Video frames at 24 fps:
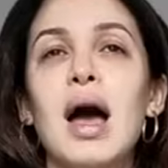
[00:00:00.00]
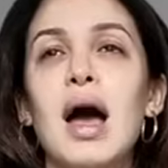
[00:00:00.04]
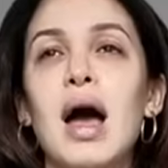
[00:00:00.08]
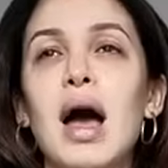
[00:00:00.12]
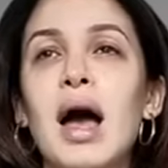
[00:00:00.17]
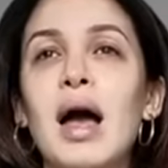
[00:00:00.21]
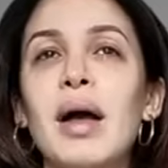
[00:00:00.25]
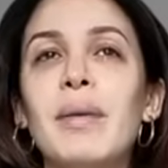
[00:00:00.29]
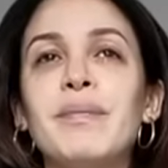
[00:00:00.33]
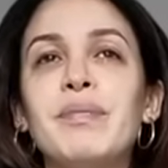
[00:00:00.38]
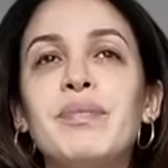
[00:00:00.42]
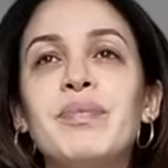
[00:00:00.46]

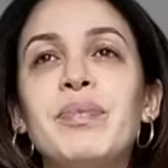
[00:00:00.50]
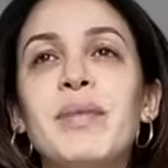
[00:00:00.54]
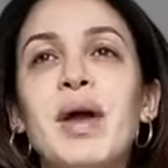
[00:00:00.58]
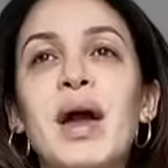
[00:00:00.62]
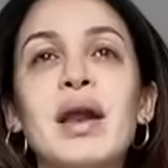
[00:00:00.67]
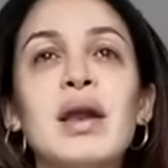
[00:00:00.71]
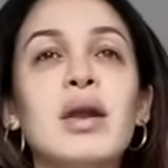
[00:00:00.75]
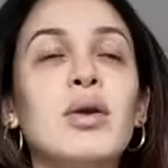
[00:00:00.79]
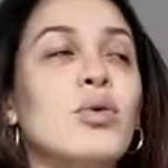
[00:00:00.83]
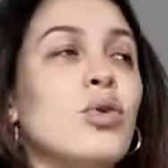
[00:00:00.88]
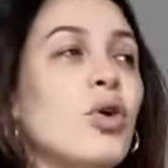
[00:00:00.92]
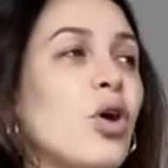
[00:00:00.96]
honey. Had
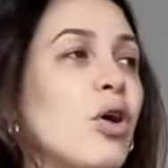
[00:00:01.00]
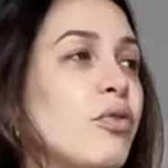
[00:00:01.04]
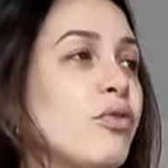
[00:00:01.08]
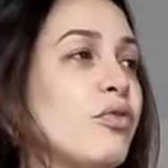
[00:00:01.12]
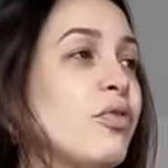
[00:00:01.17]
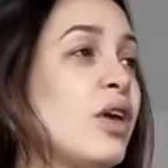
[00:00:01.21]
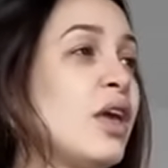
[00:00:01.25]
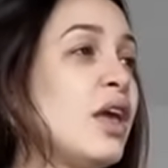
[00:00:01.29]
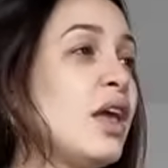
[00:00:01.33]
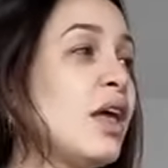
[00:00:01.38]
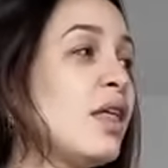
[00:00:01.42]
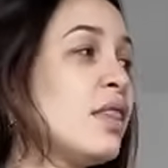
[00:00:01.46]
a little
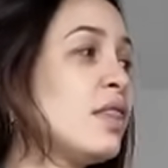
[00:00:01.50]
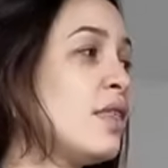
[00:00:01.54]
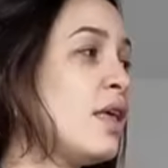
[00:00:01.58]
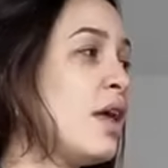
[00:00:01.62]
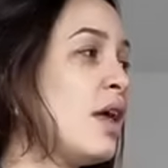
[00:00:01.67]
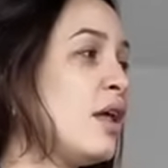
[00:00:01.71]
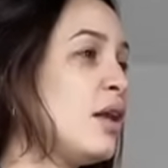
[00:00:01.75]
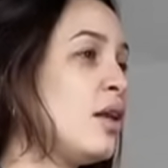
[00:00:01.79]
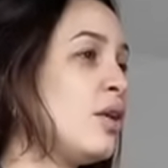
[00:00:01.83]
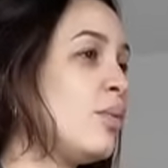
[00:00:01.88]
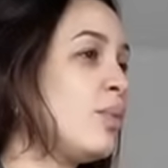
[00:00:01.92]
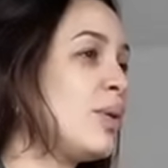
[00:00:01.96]
coffee, and
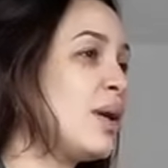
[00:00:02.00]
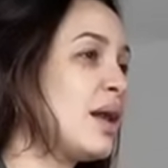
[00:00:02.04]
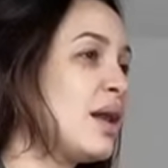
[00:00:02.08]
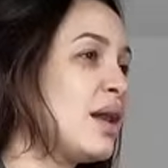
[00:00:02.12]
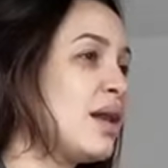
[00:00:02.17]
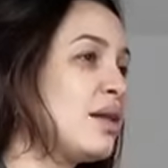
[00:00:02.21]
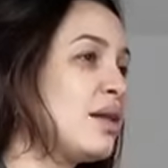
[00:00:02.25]
then we had a